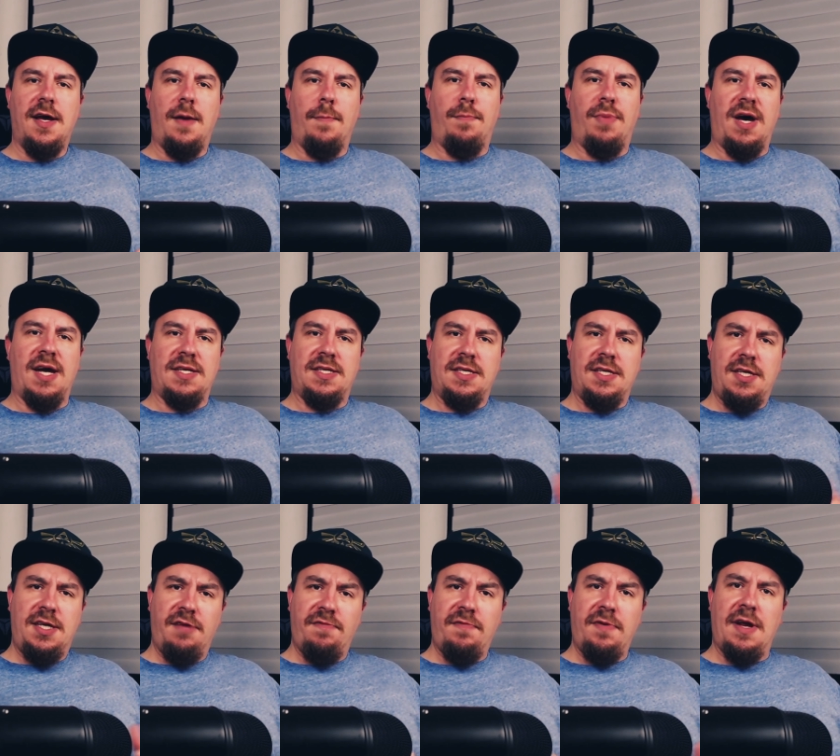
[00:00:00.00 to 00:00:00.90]
but
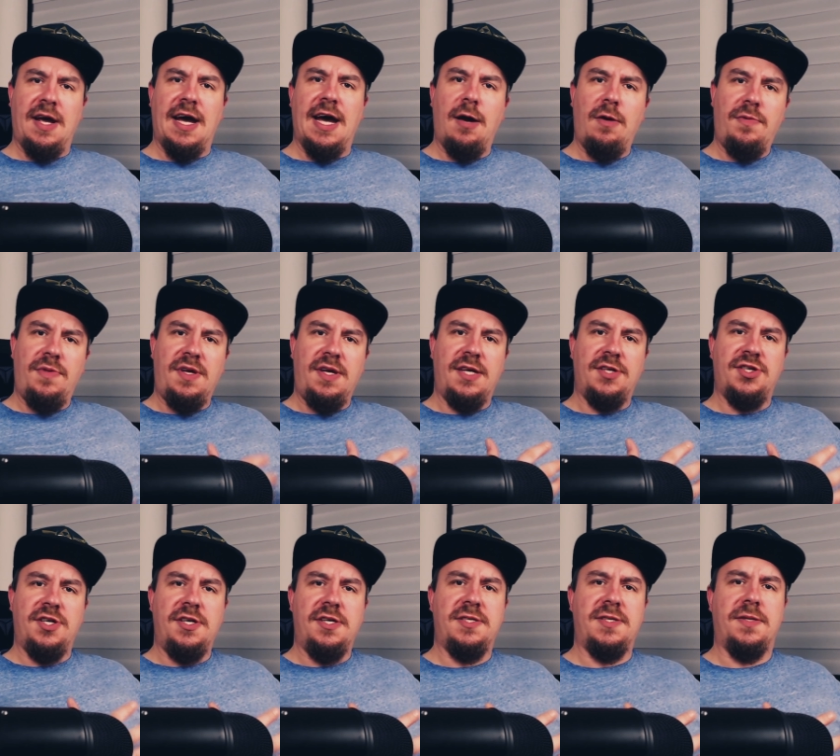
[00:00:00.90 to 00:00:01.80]
given how the
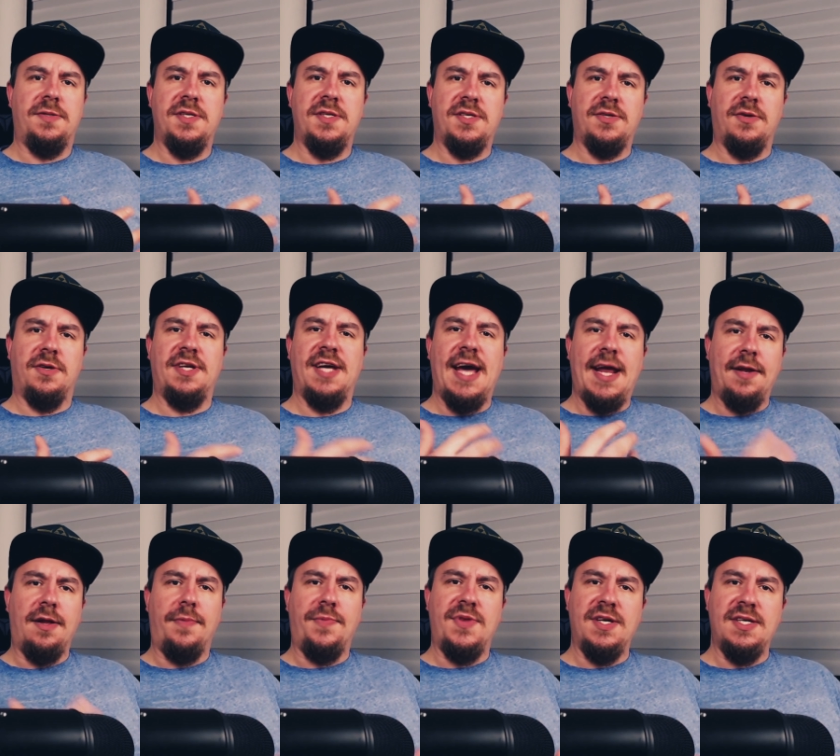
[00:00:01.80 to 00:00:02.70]
engineers at Discord
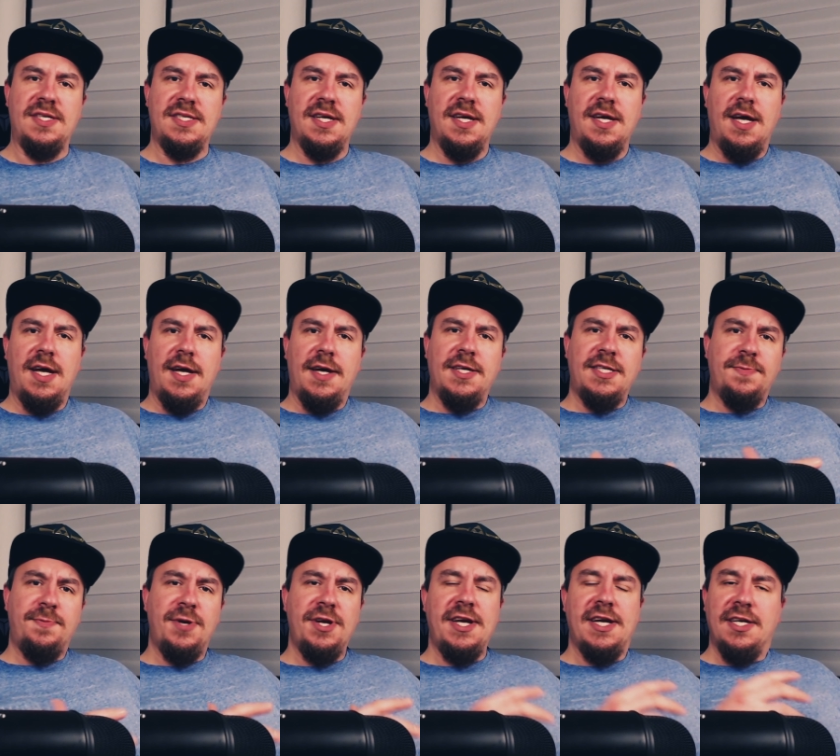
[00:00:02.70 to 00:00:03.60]
handled this, it's
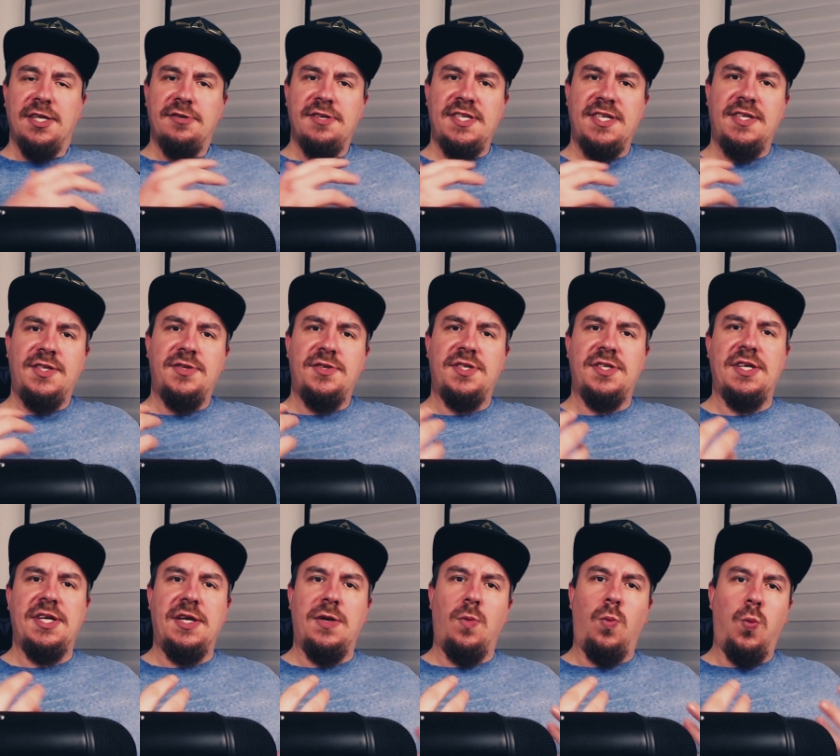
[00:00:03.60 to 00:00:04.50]
pretty interesting to
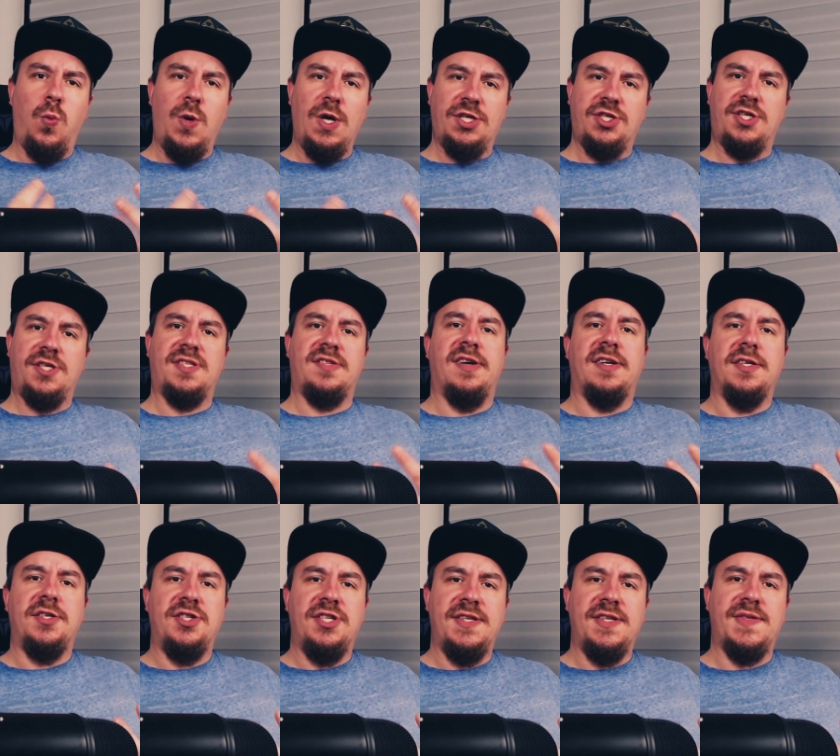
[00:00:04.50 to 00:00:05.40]
see which
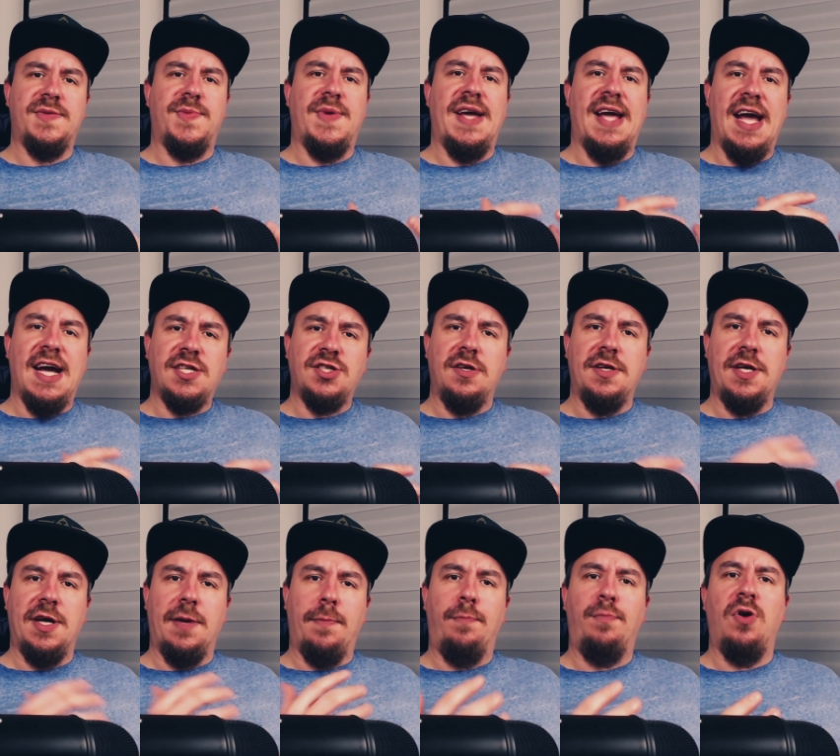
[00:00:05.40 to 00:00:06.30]
strategies they actually
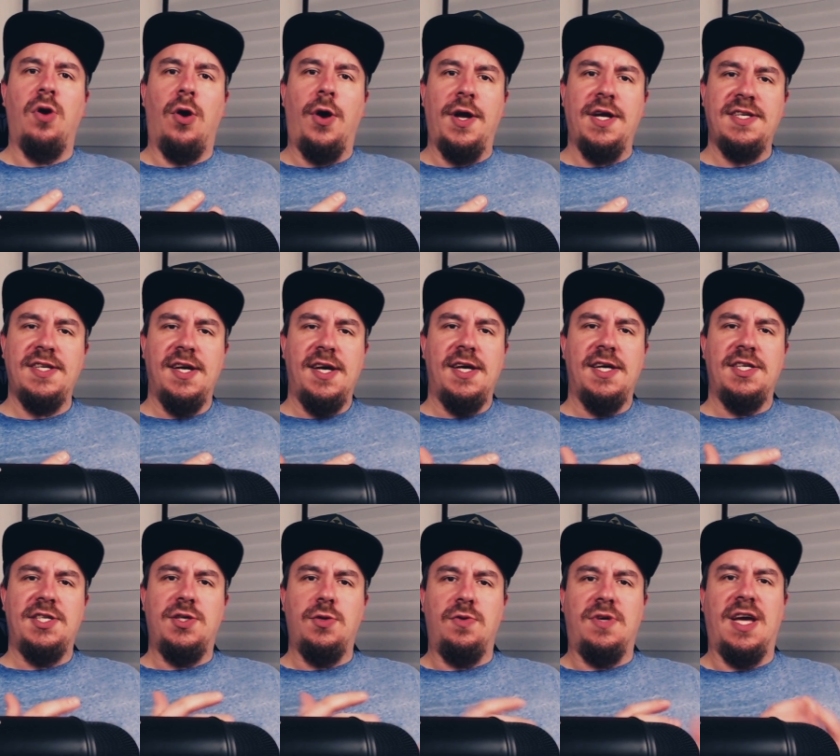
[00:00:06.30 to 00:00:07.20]
employed
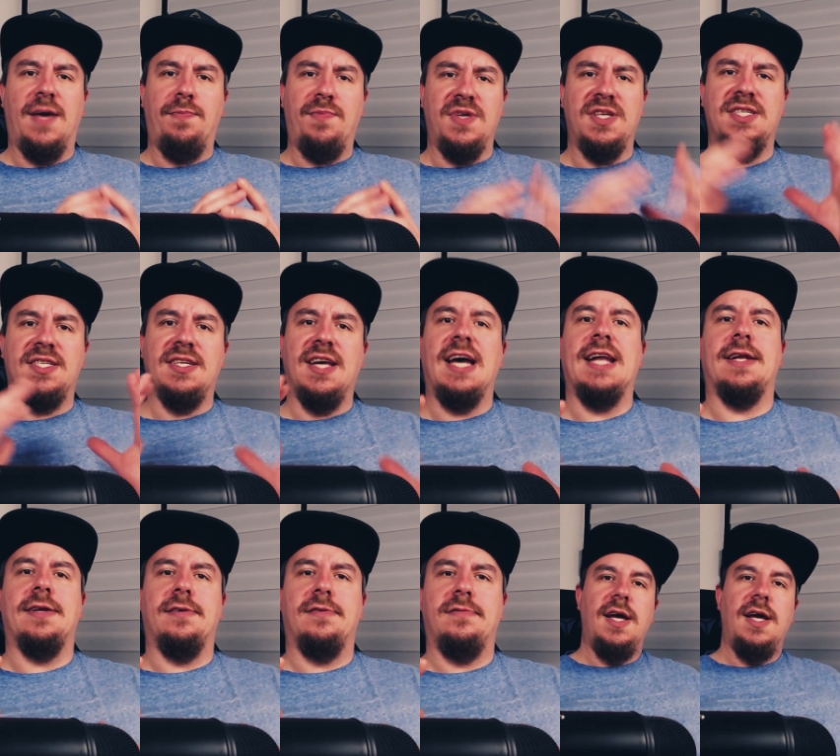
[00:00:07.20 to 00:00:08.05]
to get this done.